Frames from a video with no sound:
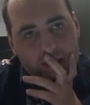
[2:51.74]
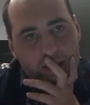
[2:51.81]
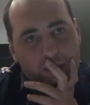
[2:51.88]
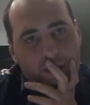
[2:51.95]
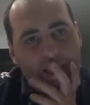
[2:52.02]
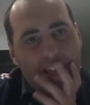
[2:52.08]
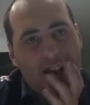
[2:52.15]

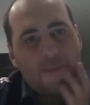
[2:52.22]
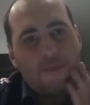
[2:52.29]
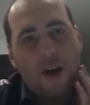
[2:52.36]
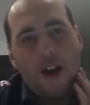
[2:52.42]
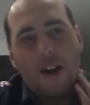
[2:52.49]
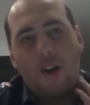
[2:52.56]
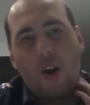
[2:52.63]
without
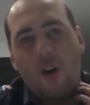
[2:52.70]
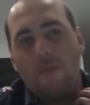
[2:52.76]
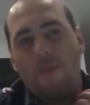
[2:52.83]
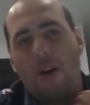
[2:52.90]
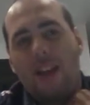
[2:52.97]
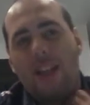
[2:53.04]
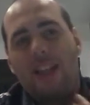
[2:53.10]
my own
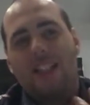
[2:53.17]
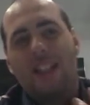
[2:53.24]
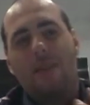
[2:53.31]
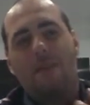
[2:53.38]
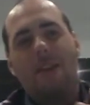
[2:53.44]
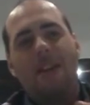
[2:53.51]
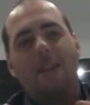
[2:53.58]
money, does
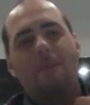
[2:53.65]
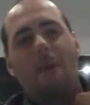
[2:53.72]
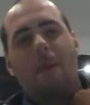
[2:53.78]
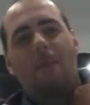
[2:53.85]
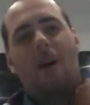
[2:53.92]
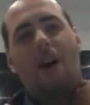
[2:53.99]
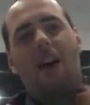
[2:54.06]
that mean
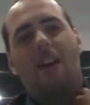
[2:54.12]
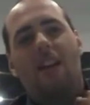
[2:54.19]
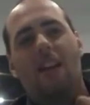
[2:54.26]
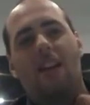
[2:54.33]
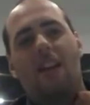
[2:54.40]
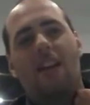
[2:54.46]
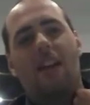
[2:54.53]
my
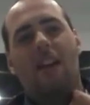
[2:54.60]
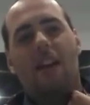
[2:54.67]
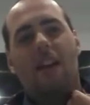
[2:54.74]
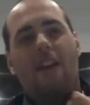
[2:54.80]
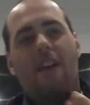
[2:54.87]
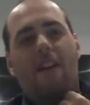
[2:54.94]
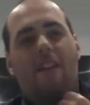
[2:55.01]
partner,
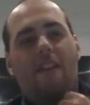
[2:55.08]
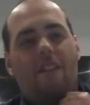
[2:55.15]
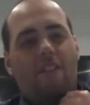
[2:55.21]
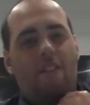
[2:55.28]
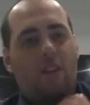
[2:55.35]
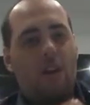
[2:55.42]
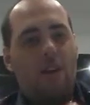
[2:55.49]

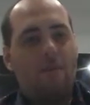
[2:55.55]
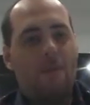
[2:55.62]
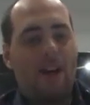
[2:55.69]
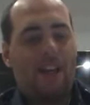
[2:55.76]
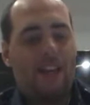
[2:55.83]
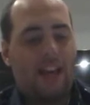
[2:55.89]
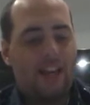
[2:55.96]
in
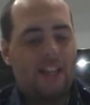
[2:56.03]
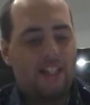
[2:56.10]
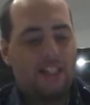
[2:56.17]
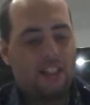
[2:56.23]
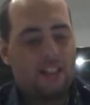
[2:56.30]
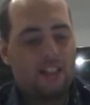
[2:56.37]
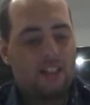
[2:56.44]
my
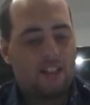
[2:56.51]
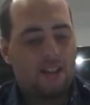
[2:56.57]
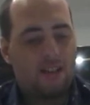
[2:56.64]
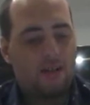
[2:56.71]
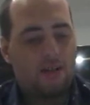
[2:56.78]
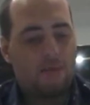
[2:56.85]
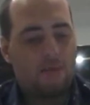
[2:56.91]
case,
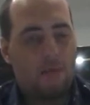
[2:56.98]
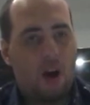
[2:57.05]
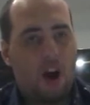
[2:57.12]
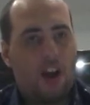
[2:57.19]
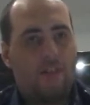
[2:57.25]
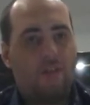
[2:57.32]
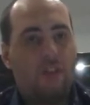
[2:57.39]

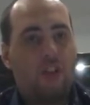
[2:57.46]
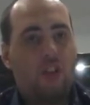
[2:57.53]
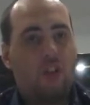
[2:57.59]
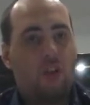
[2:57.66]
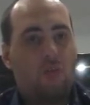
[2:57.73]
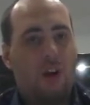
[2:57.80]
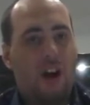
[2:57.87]
my
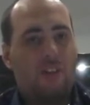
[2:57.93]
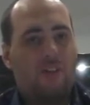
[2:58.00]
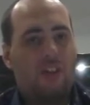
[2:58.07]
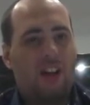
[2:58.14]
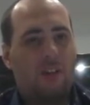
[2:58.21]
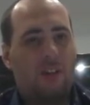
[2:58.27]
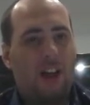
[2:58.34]
future wife
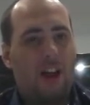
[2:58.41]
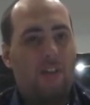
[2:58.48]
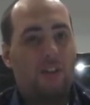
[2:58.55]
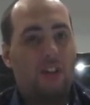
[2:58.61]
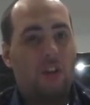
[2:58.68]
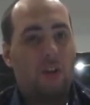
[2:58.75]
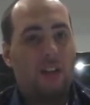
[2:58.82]
will
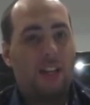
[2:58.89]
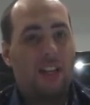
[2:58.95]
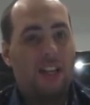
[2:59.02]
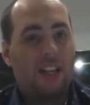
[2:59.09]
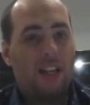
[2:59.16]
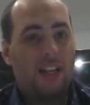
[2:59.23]
have to do it?